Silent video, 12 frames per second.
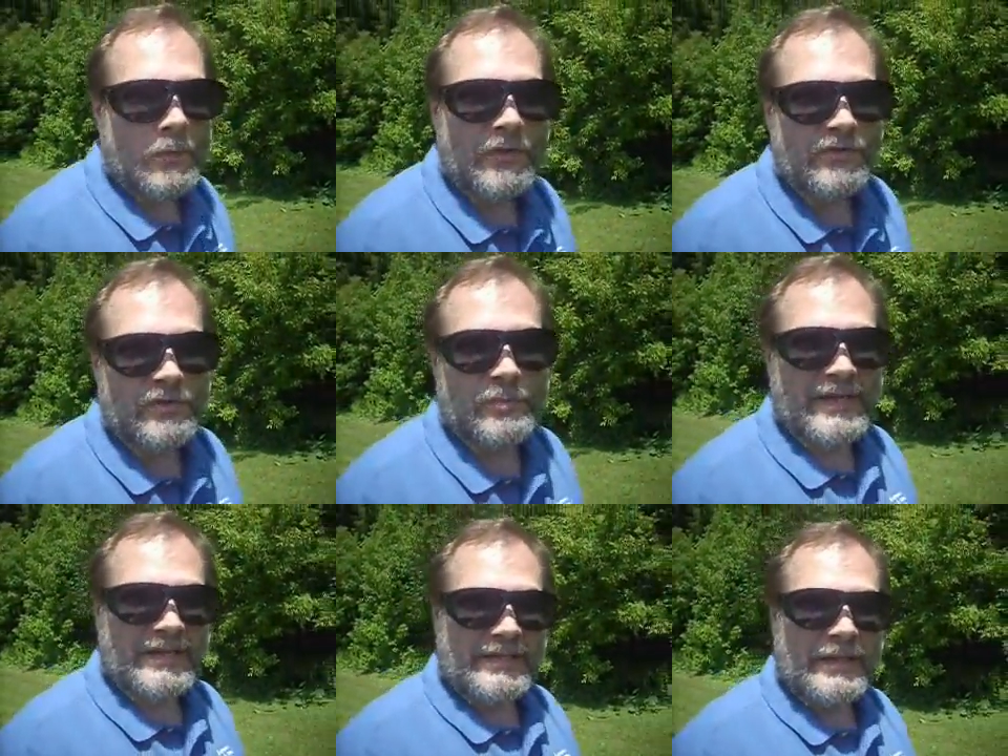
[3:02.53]
Once you
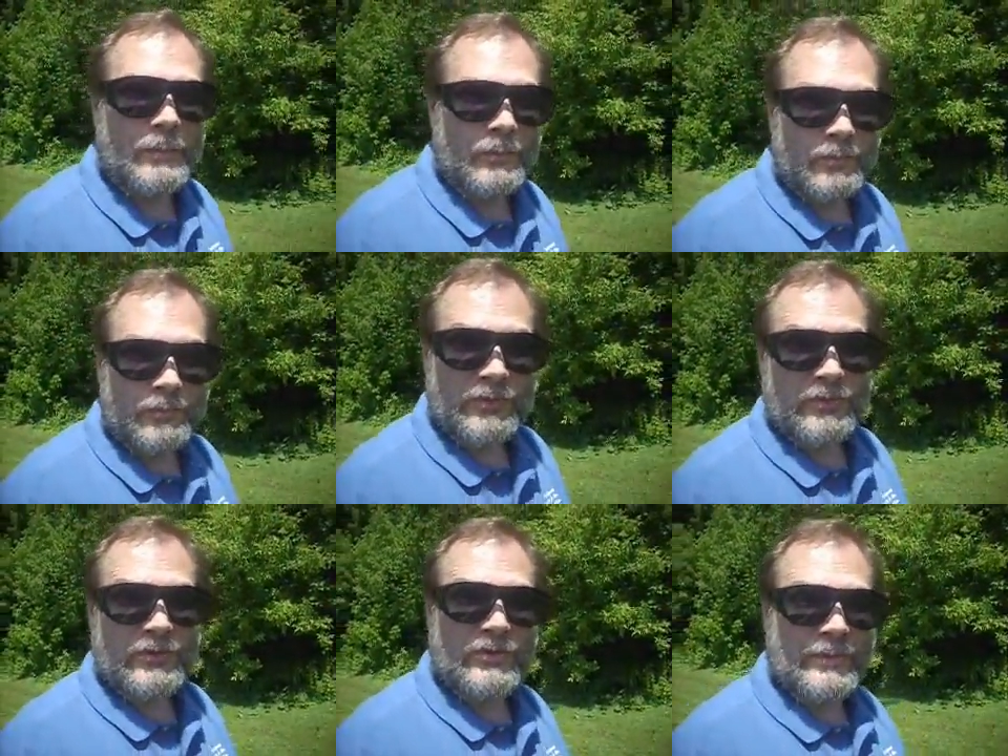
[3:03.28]
break it up,
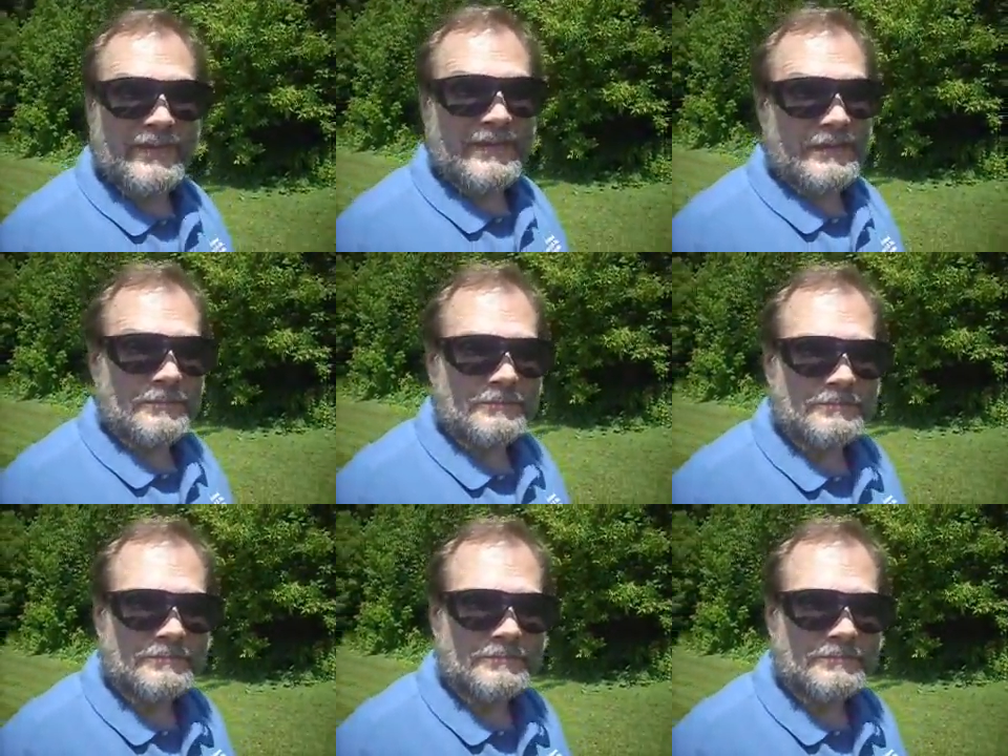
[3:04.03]
what are you going to do with it?